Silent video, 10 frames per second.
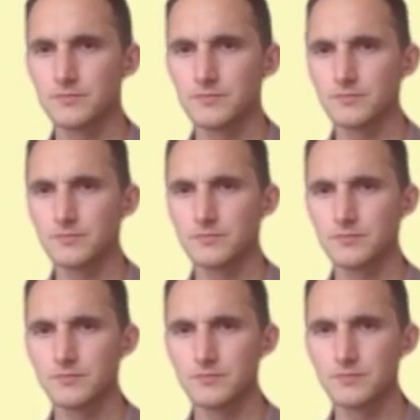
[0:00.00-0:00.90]

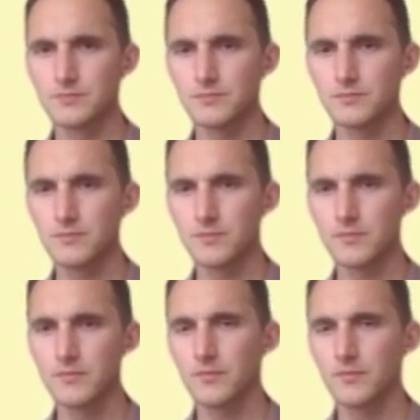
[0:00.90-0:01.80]

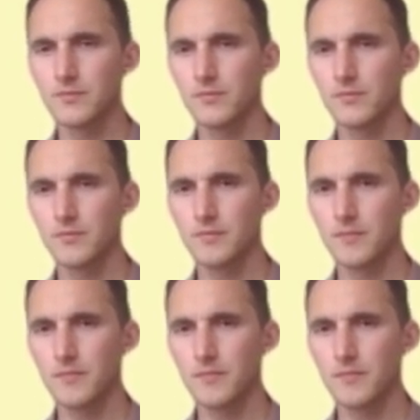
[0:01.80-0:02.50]
(silent)